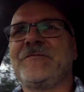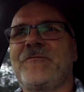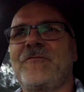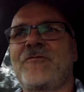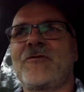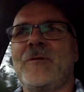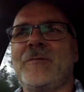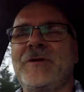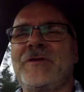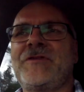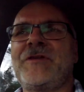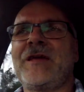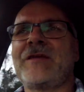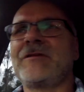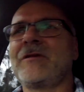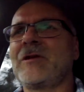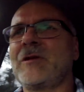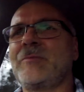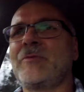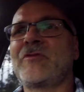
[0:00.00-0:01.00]
From a
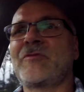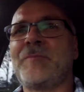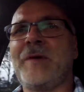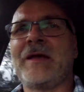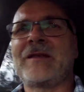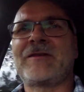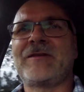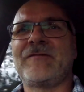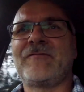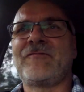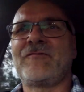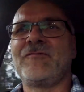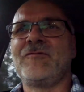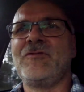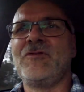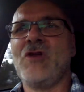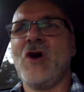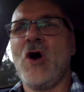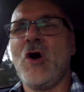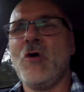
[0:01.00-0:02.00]
technical perspective,
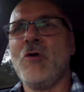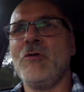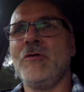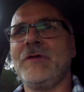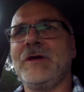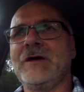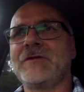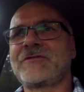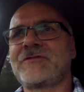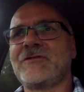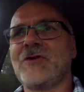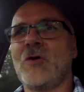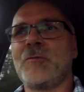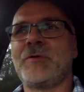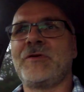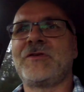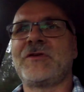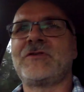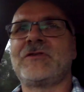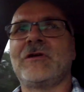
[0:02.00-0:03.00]
no, there's no
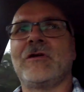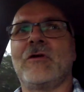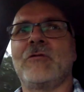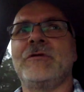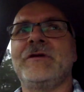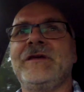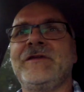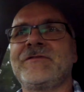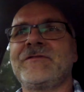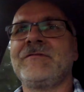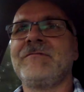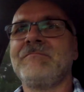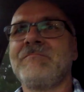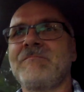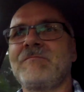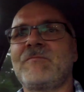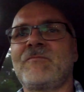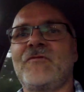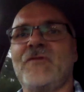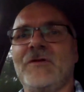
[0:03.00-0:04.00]
particular
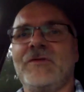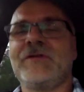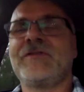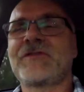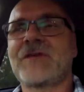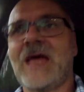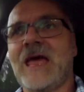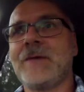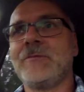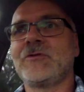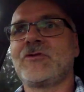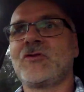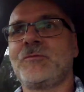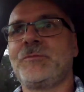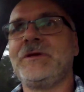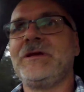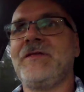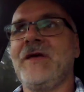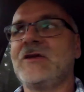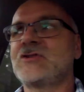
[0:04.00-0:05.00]
reason for this cable to
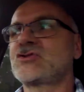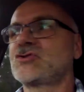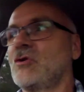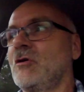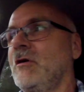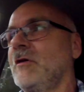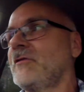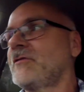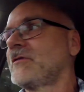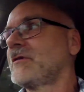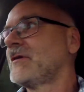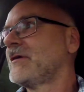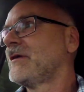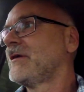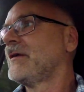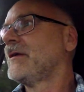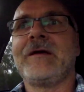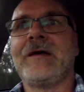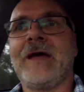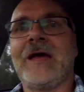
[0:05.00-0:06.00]
be that short.
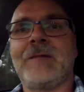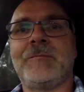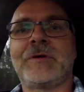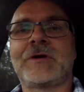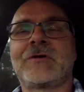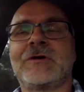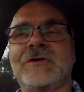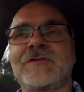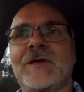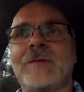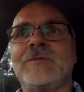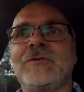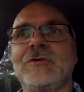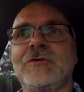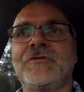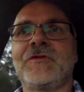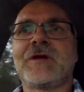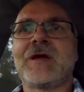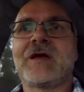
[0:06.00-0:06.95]
And because I'm using